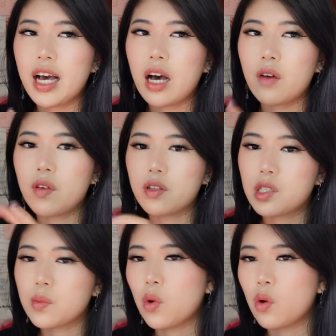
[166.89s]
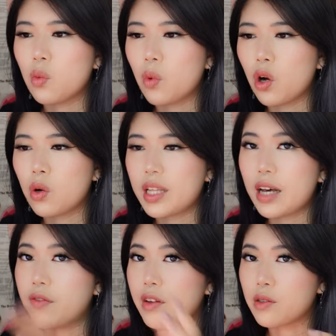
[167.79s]
have a small world
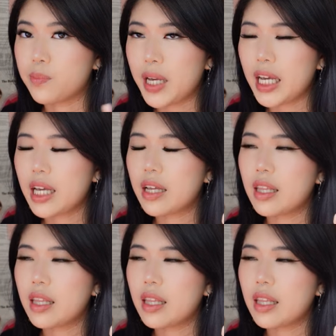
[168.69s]
that feels big